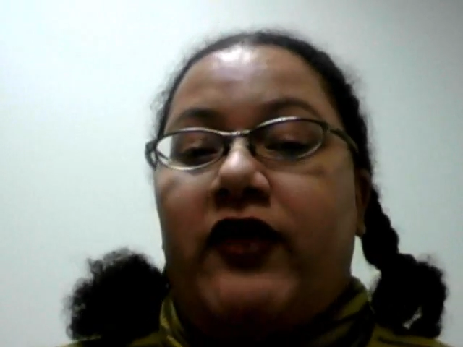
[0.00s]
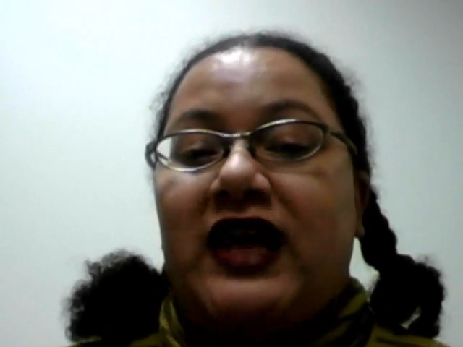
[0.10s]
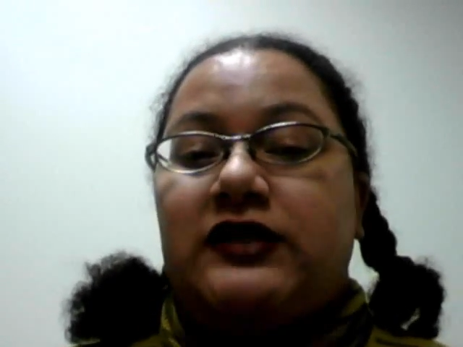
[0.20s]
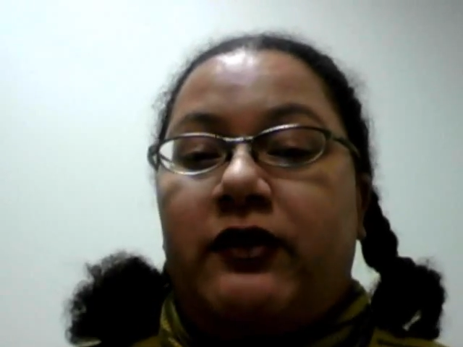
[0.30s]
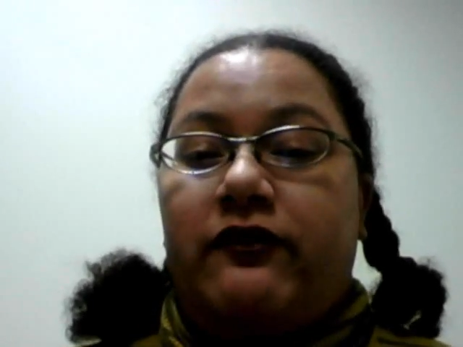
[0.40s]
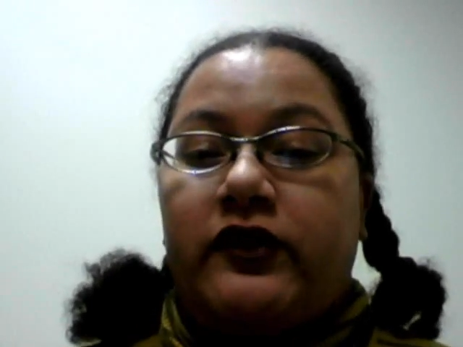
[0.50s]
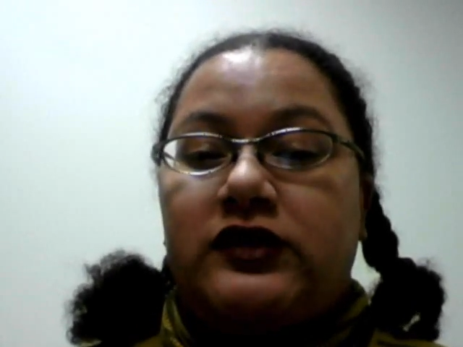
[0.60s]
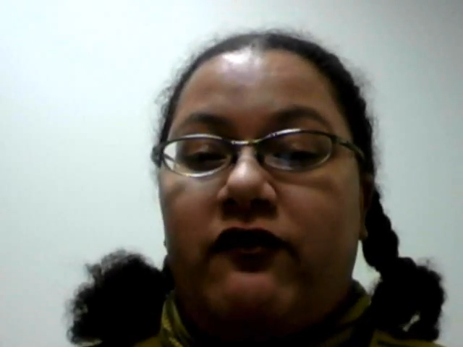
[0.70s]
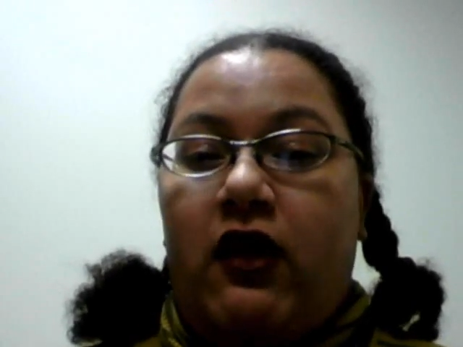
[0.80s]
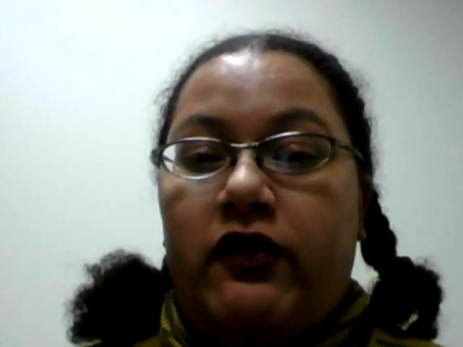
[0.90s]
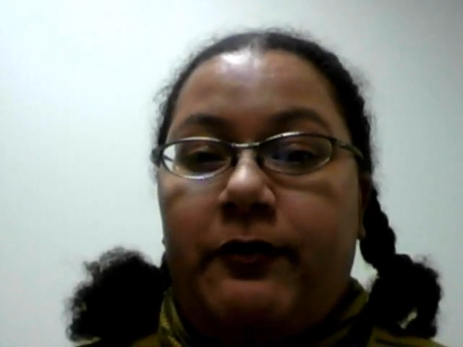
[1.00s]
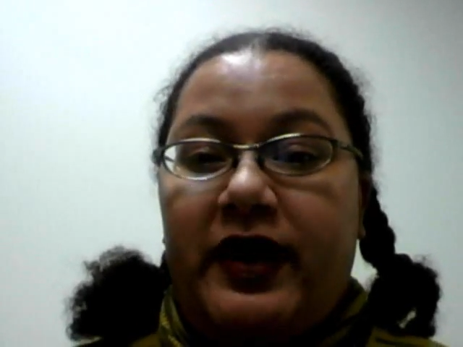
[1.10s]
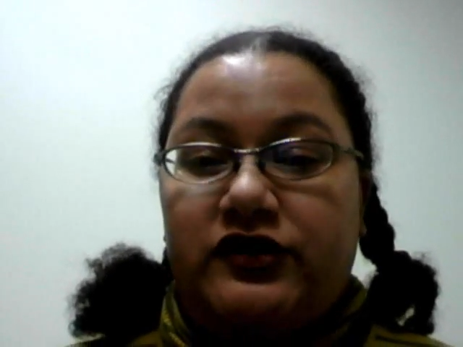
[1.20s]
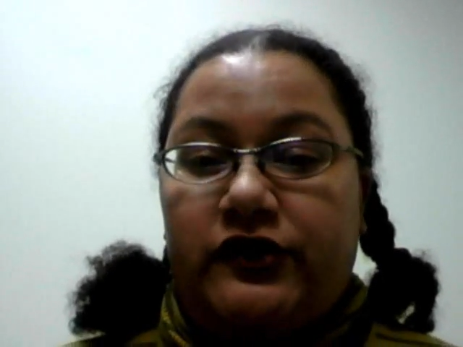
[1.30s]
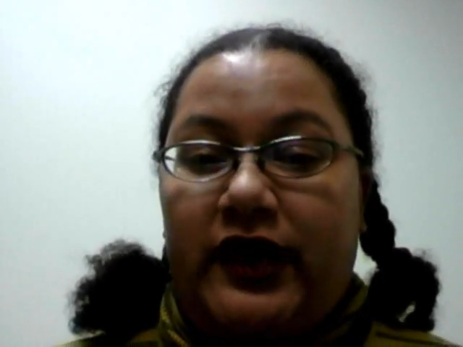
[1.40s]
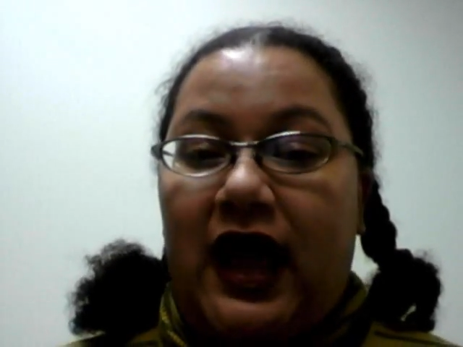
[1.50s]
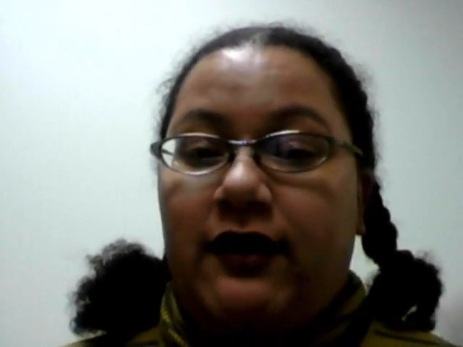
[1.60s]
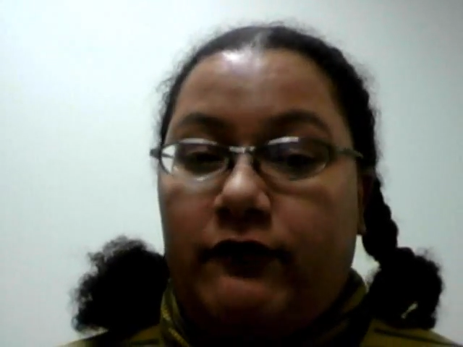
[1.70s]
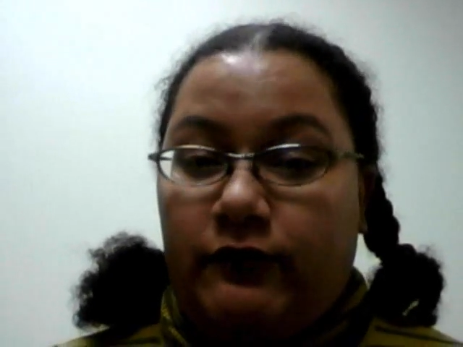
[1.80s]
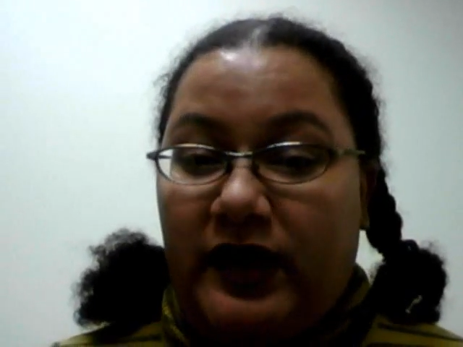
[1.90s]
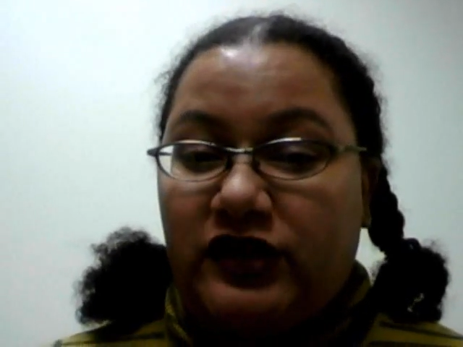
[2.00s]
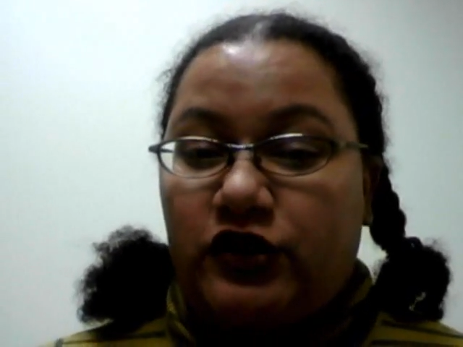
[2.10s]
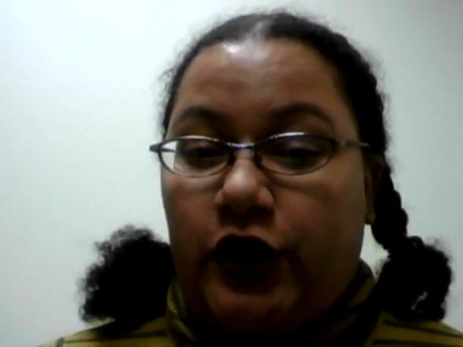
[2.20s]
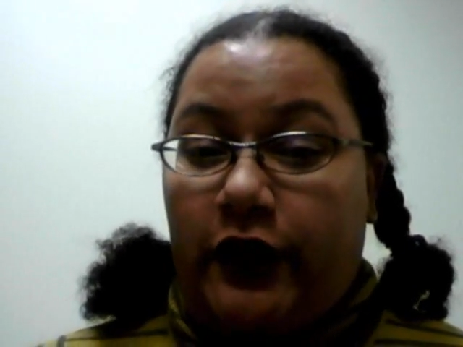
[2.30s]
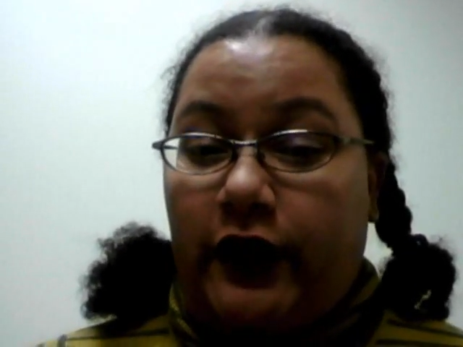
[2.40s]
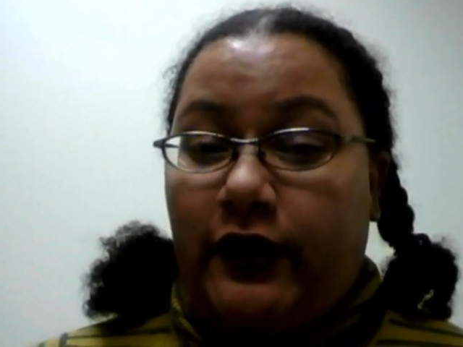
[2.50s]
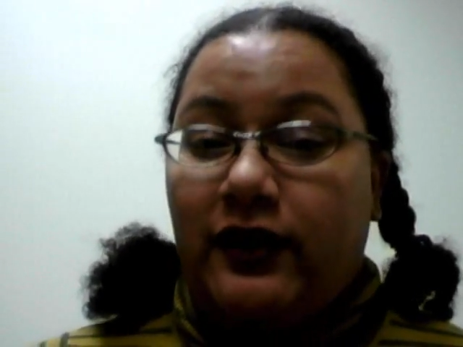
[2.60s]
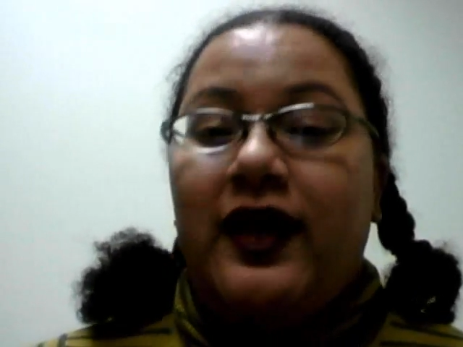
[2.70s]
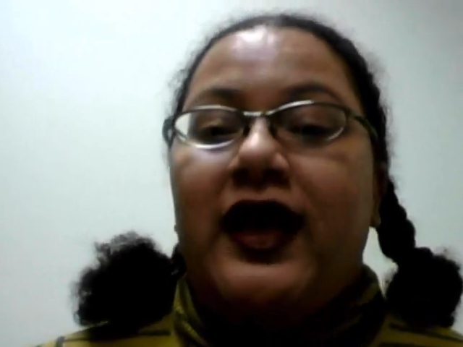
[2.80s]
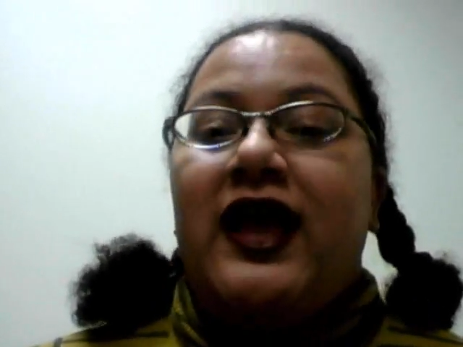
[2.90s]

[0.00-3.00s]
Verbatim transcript: That's when, first of all, the picture got much darker,